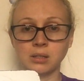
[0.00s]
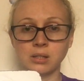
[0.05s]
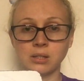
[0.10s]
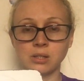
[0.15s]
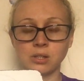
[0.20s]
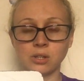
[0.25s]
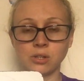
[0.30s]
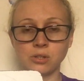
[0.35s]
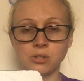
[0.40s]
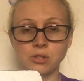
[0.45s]

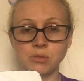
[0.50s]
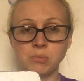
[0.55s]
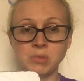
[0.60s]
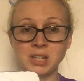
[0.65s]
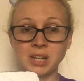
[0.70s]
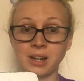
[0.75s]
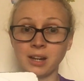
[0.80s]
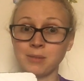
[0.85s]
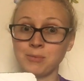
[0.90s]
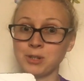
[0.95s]
So
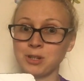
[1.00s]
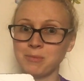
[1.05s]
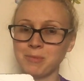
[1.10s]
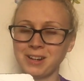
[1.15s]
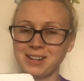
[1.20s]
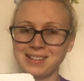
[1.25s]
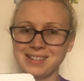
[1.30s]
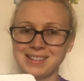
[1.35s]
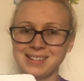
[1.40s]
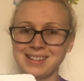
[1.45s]
sometimes you
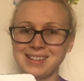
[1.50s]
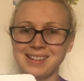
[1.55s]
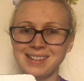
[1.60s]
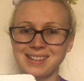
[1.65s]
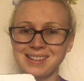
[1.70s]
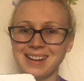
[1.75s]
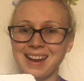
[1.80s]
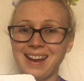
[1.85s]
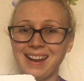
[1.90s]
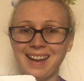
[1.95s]
might see
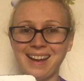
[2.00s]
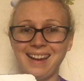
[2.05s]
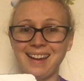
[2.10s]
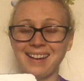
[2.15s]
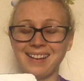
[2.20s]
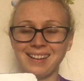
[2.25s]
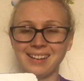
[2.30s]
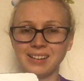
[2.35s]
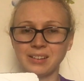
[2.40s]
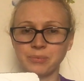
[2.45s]
an a,
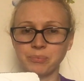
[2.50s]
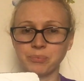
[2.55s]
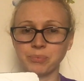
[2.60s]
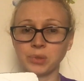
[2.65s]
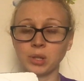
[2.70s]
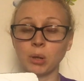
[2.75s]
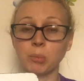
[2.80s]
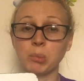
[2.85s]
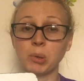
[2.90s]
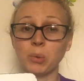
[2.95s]

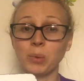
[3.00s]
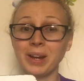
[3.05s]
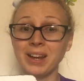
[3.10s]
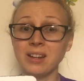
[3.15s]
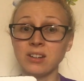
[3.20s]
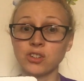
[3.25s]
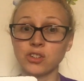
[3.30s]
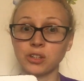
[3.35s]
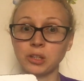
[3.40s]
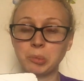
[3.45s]
but we
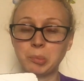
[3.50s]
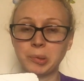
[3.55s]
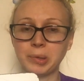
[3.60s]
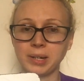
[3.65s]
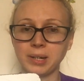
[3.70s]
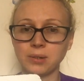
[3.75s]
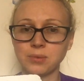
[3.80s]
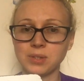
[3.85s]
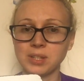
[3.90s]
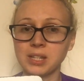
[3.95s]
actually
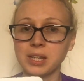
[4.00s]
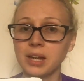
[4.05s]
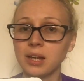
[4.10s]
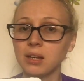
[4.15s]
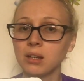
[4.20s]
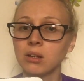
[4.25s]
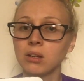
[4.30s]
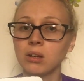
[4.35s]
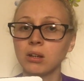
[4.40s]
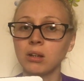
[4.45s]
pronounce it
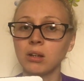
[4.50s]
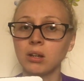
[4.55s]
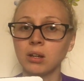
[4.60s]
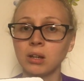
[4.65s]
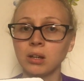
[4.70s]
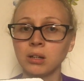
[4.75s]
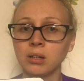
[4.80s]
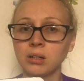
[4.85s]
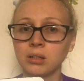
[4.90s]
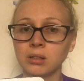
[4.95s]

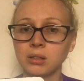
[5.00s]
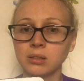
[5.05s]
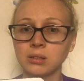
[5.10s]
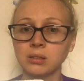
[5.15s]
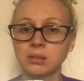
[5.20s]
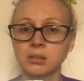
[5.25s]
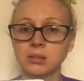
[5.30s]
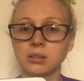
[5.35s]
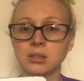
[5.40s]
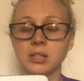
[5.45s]

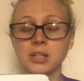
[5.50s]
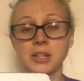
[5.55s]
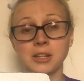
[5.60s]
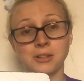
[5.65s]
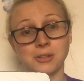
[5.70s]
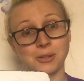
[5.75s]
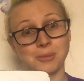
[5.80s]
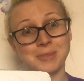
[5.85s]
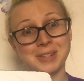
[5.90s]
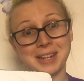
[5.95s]

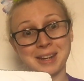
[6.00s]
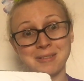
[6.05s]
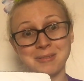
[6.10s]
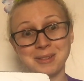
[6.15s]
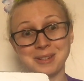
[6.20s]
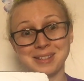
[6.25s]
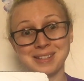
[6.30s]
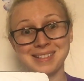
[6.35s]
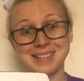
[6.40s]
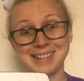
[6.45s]
Sometimes
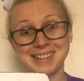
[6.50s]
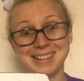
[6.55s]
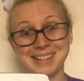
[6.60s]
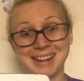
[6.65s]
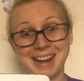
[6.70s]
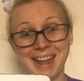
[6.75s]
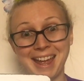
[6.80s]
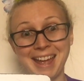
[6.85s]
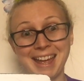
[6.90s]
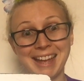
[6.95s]
you see an
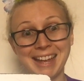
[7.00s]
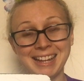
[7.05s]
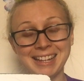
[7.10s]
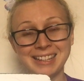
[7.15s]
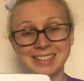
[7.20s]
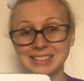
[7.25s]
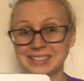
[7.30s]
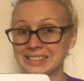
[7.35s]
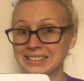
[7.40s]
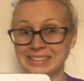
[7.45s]
e,
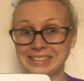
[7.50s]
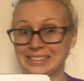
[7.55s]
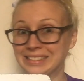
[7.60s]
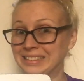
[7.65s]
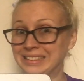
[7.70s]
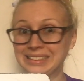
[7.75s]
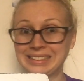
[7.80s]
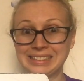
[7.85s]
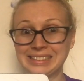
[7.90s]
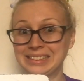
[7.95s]

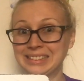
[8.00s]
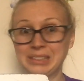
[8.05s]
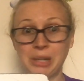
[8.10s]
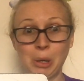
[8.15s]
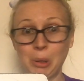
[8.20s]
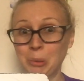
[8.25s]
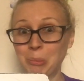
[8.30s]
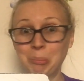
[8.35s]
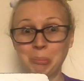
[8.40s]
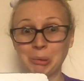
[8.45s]

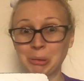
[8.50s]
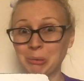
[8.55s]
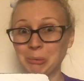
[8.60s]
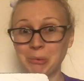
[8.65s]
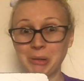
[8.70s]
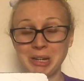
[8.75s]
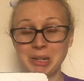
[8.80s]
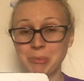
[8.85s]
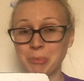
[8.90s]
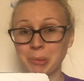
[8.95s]
but
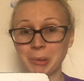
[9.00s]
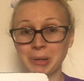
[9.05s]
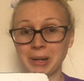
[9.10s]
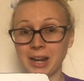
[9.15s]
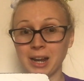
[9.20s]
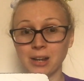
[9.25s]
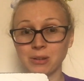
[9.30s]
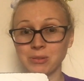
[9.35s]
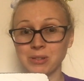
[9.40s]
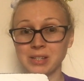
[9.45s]
we
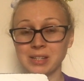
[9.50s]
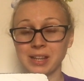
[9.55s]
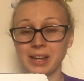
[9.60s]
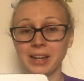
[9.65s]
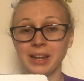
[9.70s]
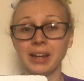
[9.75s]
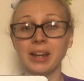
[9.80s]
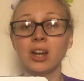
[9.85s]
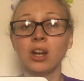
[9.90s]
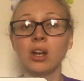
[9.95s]
pronounce
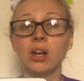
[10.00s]
it